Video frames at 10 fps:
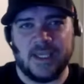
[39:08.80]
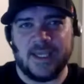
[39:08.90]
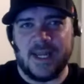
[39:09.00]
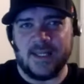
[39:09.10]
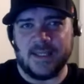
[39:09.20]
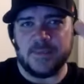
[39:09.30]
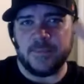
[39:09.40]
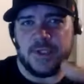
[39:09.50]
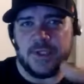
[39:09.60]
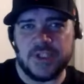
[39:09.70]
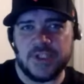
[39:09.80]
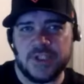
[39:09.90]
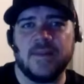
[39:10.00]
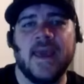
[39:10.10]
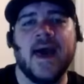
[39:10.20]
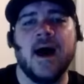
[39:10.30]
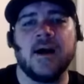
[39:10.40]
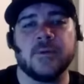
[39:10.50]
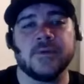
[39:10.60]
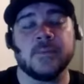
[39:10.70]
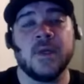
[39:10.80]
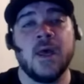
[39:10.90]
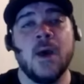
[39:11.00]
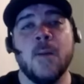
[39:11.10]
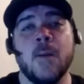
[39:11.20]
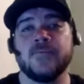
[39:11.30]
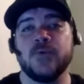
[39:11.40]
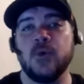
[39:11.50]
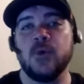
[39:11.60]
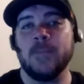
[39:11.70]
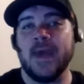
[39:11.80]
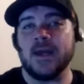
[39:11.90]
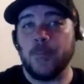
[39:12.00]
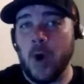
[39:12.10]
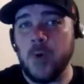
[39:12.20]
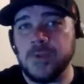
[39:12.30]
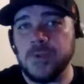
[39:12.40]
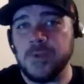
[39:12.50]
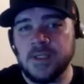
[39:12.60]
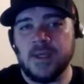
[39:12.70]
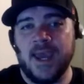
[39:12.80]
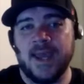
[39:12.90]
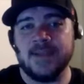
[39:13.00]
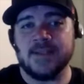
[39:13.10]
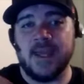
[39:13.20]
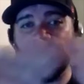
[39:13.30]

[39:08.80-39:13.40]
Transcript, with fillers: link kind of gets pushed down the algorithm. But if you make a post and